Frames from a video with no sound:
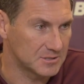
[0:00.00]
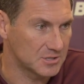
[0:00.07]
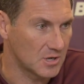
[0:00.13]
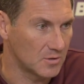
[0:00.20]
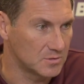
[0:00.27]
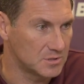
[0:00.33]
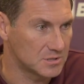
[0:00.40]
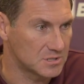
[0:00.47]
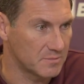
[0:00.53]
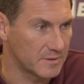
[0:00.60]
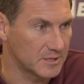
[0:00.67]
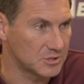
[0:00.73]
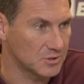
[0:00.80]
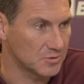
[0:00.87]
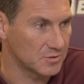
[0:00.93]
as coaches to
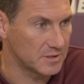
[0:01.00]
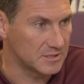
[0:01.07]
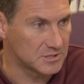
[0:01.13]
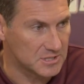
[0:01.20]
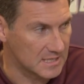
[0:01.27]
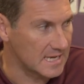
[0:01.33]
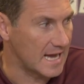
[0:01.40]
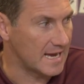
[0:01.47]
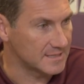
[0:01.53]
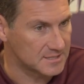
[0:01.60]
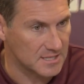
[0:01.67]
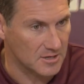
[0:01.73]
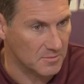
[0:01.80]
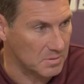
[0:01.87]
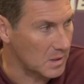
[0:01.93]
make sure these are the
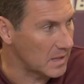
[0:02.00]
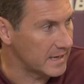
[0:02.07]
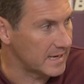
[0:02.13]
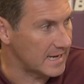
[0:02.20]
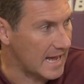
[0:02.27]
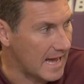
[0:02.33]
guys that are playing.